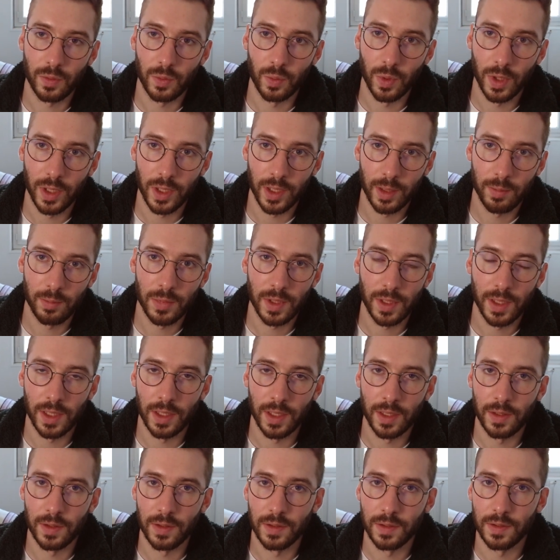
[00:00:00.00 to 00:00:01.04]
web
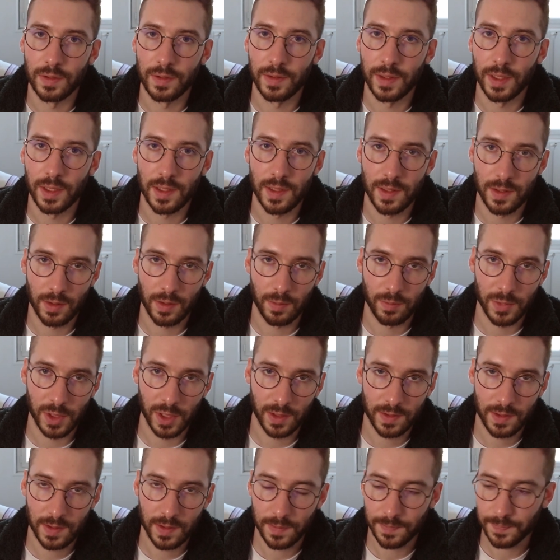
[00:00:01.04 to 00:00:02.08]
and techie
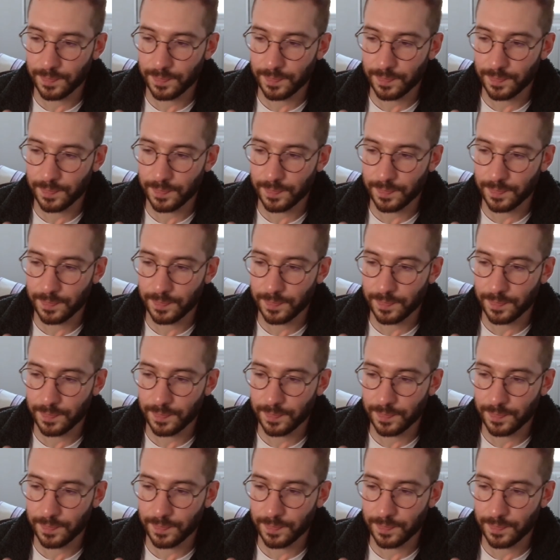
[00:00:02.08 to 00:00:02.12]
subjects.